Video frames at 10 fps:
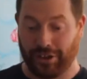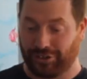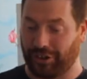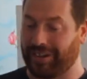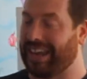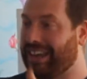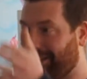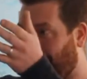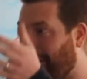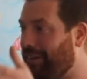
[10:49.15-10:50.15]
so here
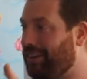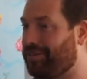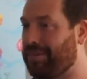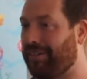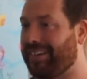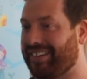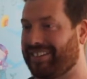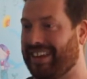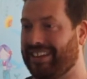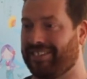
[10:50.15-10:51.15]
the Holy Spirit
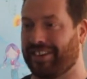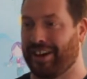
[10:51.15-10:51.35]
descends